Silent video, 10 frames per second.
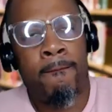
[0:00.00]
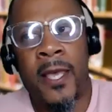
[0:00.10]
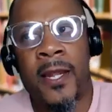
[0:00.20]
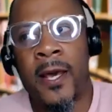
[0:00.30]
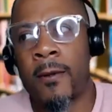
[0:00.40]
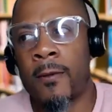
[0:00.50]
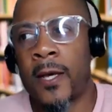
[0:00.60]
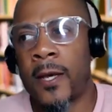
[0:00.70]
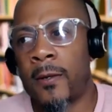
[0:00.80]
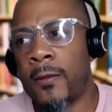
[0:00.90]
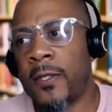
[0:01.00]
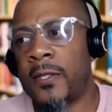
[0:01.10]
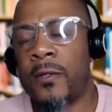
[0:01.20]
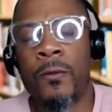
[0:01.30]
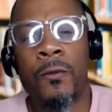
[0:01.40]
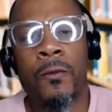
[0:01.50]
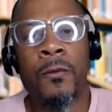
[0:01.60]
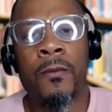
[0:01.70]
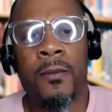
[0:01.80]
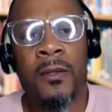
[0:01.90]
And I don't
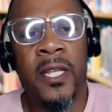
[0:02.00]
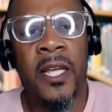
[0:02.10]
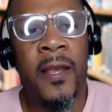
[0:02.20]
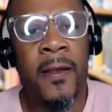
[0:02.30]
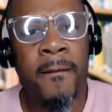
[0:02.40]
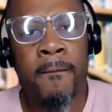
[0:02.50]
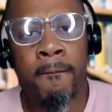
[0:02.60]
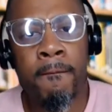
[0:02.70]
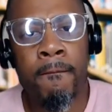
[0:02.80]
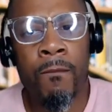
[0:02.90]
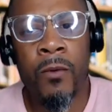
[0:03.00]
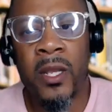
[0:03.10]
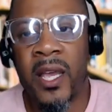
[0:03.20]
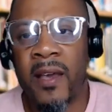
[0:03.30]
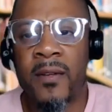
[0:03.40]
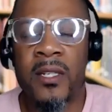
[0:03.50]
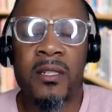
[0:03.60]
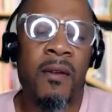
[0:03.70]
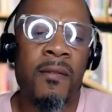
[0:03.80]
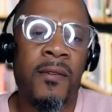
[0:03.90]
assume that we have these
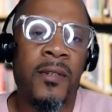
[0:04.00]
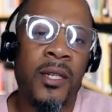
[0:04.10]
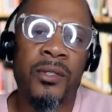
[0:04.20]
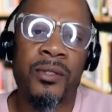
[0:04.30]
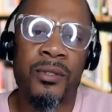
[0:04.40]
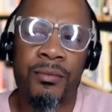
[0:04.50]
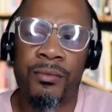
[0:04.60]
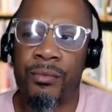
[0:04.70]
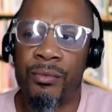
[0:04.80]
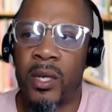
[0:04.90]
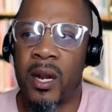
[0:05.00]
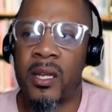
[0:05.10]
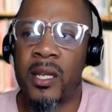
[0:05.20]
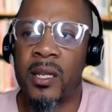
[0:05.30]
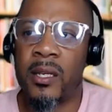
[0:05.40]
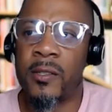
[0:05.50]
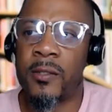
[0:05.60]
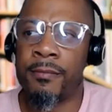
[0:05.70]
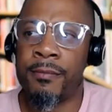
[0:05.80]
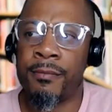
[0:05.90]
conversations with our
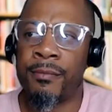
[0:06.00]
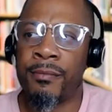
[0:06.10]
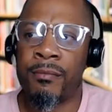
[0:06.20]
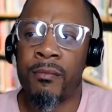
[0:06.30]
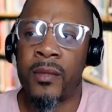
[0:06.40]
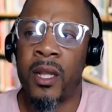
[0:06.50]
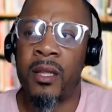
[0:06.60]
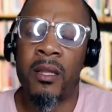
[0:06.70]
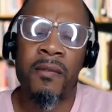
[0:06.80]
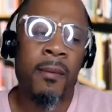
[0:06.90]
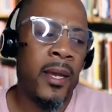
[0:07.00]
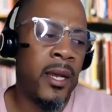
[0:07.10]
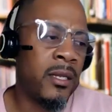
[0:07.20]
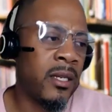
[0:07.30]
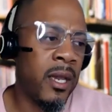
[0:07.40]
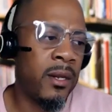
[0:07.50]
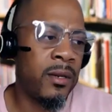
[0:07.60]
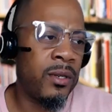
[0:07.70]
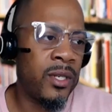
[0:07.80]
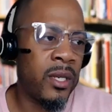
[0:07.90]
kids. And then for my
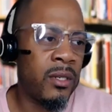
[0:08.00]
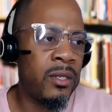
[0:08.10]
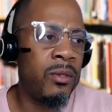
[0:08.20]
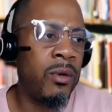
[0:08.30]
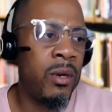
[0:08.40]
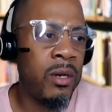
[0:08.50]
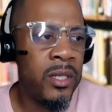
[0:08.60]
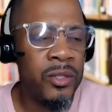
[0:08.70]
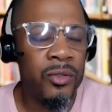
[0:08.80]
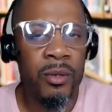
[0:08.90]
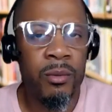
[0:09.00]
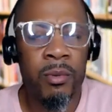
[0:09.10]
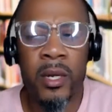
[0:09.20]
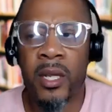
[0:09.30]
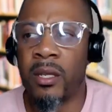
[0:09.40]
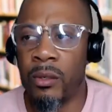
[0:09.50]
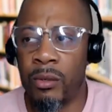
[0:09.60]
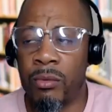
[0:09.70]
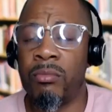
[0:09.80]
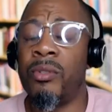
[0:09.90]
educators, shout out to you all. Enjoy your break.
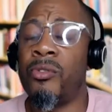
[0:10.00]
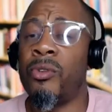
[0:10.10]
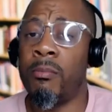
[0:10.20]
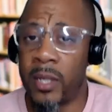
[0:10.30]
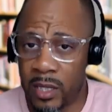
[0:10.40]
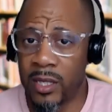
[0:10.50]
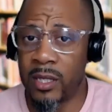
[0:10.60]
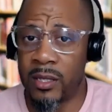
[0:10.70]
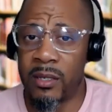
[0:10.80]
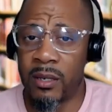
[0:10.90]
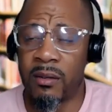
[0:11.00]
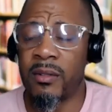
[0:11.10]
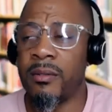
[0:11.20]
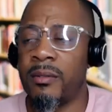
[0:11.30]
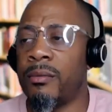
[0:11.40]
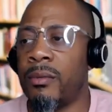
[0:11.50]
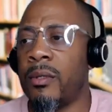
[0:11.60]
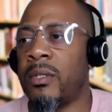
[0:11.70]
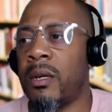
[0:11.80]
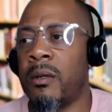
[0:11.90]
You tremendously deserve it.
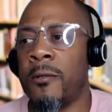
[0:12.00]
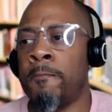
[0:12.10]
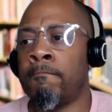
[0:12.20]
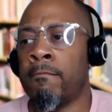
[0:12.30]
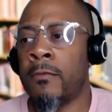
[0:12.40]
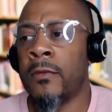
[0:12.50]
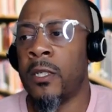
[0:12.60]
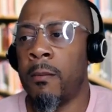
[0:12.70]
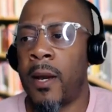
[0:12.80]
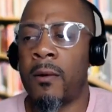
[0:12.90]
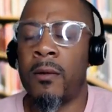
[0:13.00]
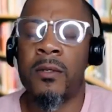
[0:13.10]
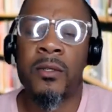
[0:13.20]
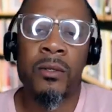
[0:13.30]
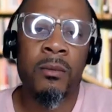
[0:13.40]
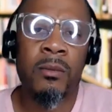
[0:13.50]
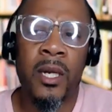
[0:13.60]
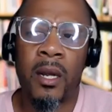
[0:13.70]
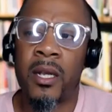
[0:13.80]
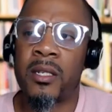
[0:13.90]
Real talk. But I don't assume that
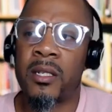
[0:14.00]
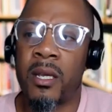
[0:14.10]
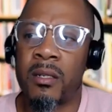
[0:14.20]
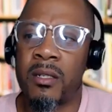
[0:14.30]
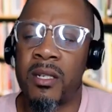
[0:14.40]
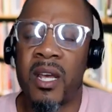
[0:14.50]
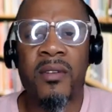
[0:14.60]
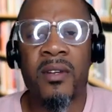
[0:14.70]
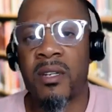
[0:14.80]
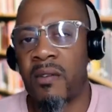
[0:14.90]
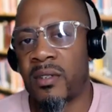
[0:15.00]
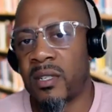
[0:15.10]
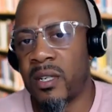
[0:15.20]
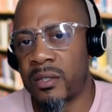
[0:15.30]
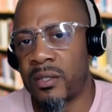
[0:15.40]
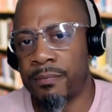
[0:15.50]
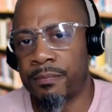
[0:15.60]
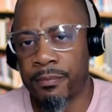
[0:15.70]
our educators is having this conversation